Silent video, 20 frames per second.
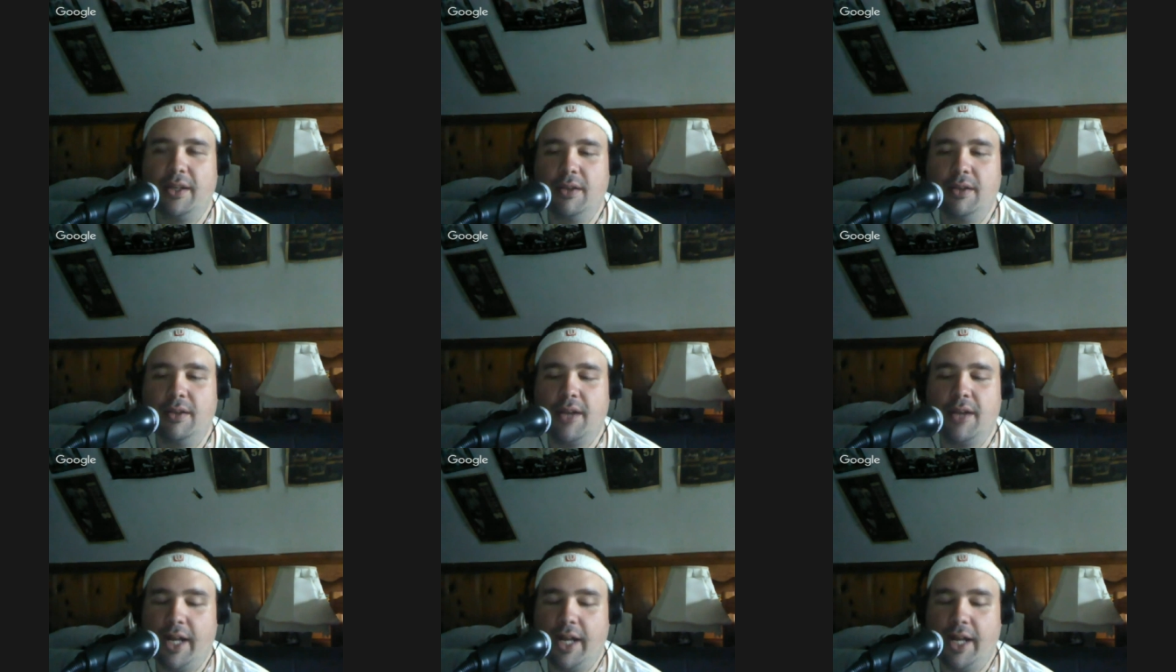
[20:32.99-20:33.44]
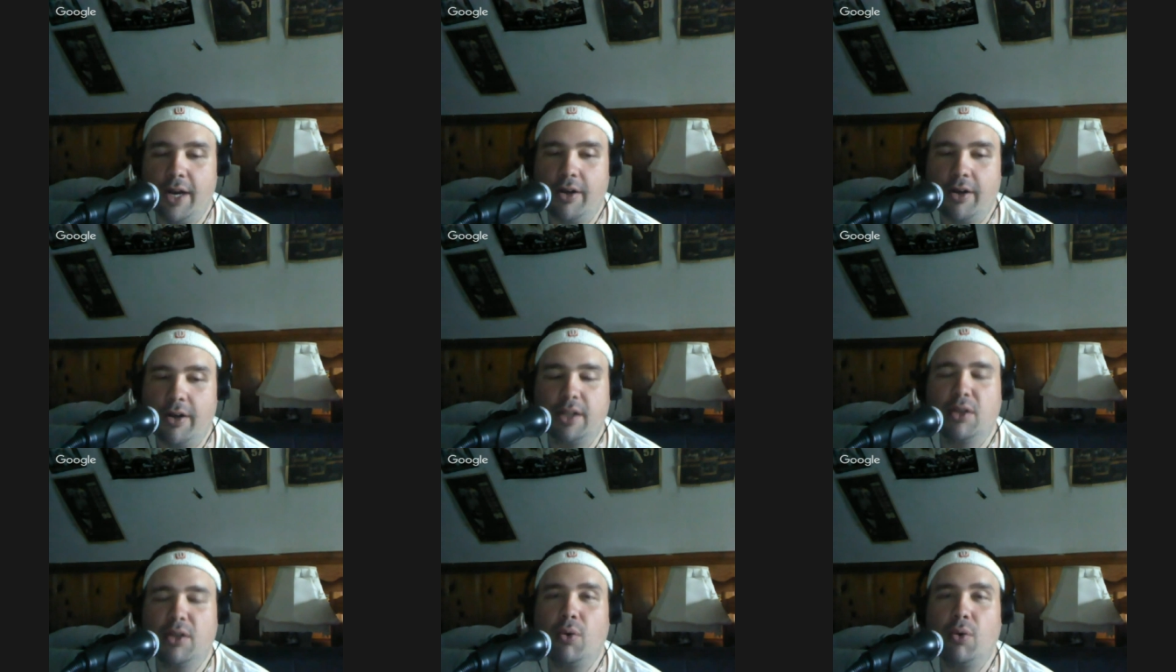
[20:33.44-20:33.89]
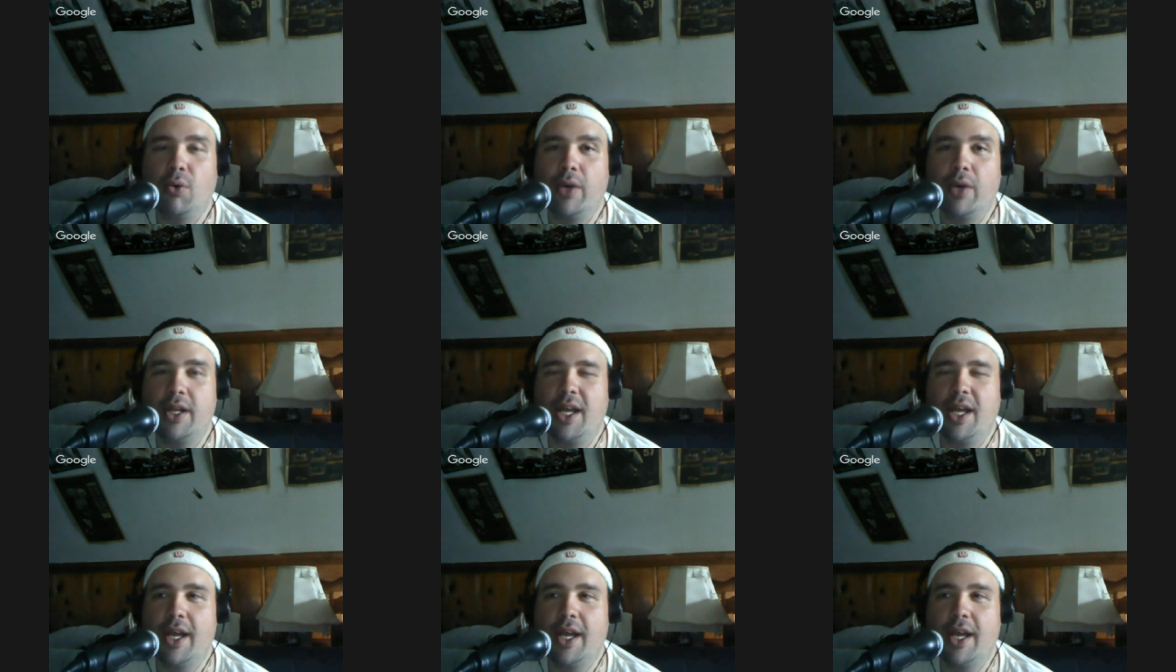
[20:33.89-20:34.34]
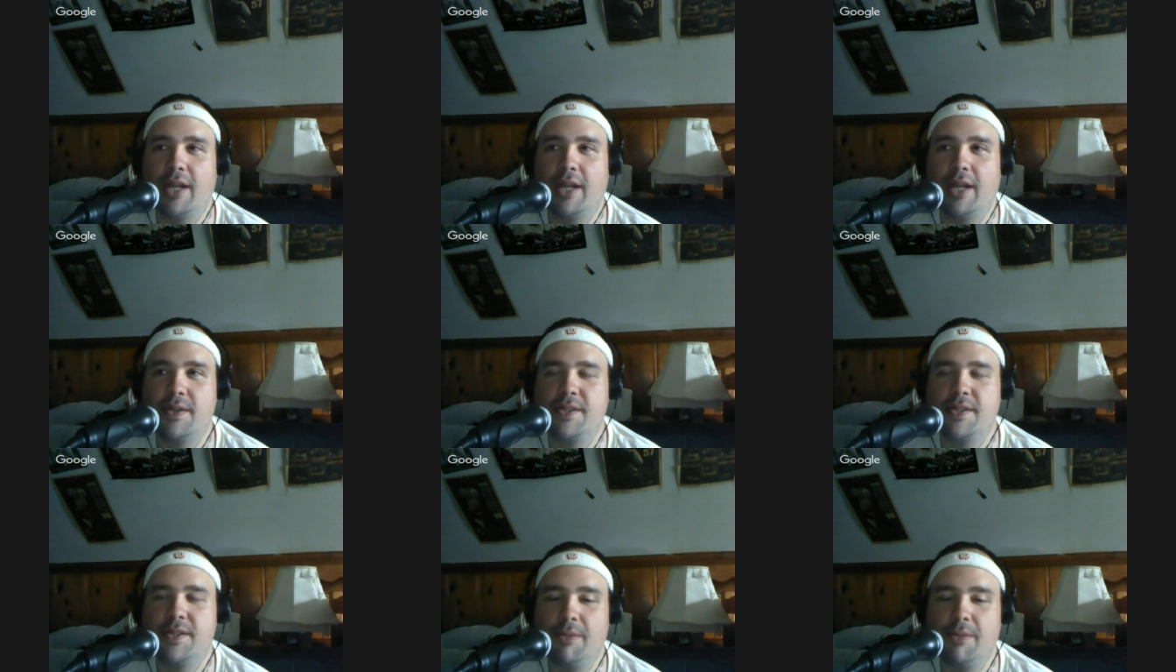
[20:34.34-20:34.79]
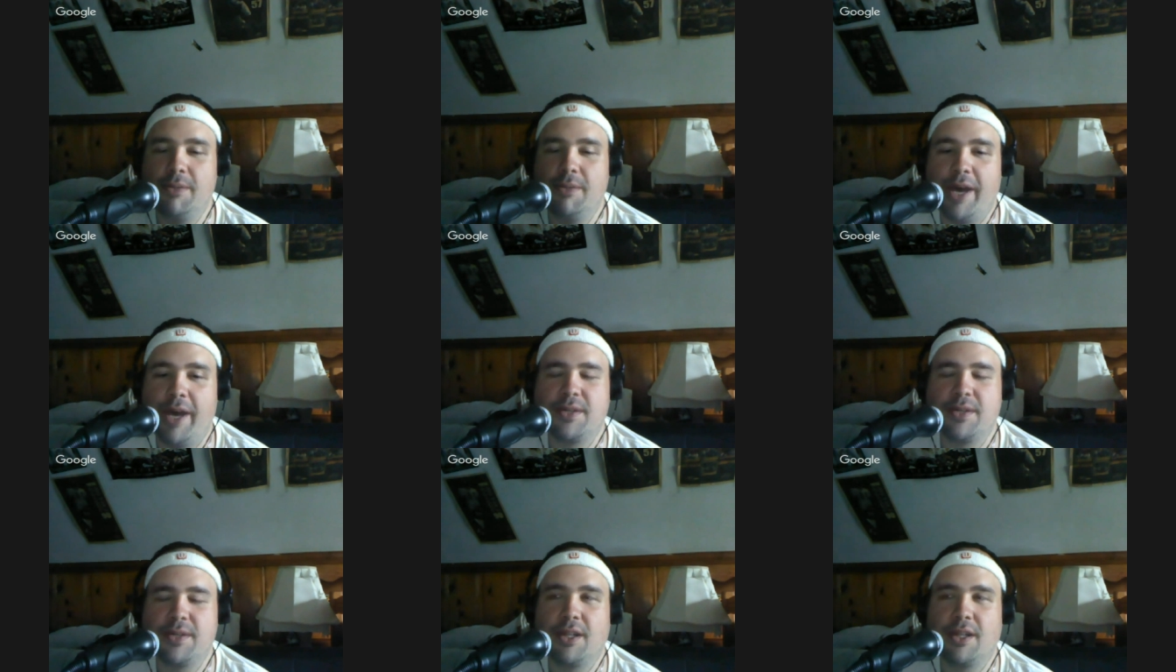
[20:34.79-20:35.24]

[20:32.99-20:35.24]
Lloyd and Seabass